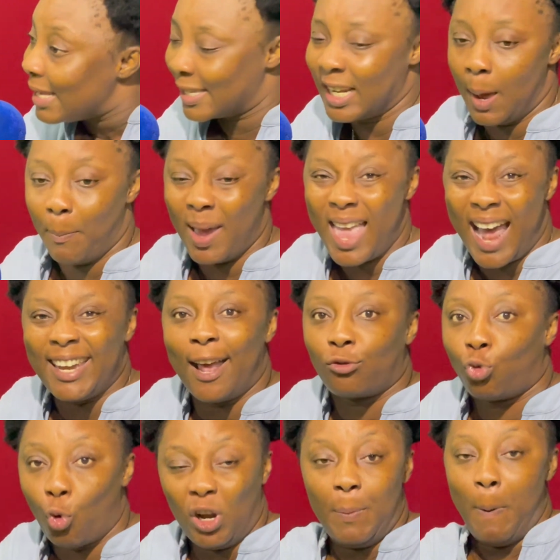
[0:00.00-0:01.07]
See that by the
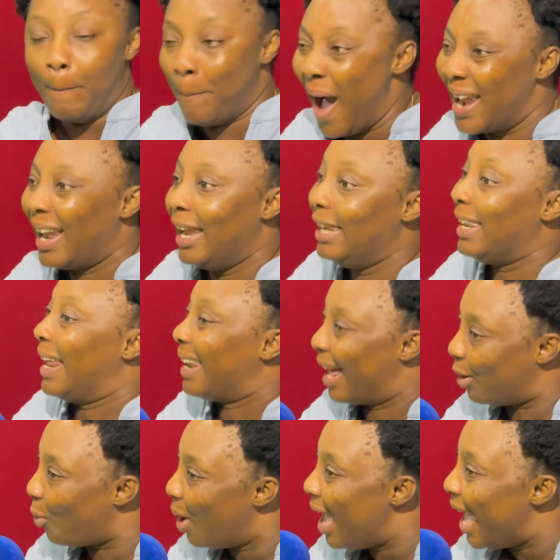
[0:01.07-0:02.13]
two de papa and
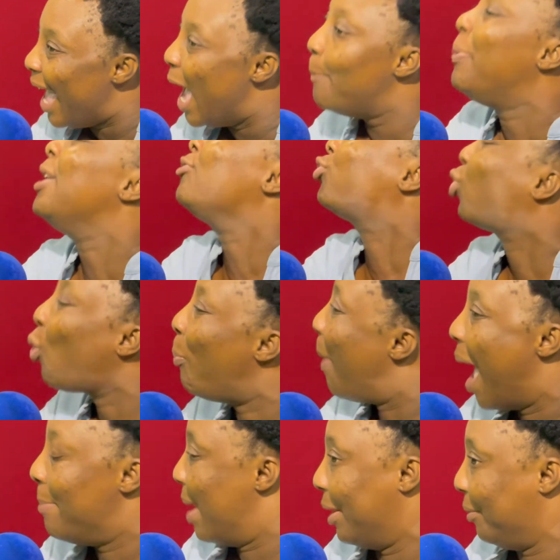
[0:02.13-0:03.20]
nano, a bin two
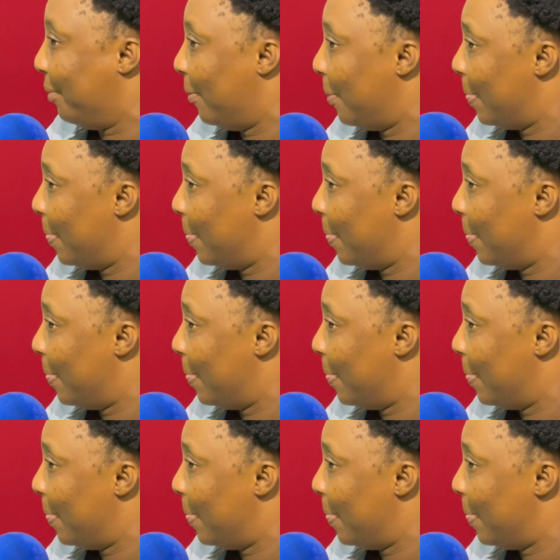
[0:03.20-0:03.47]
beman.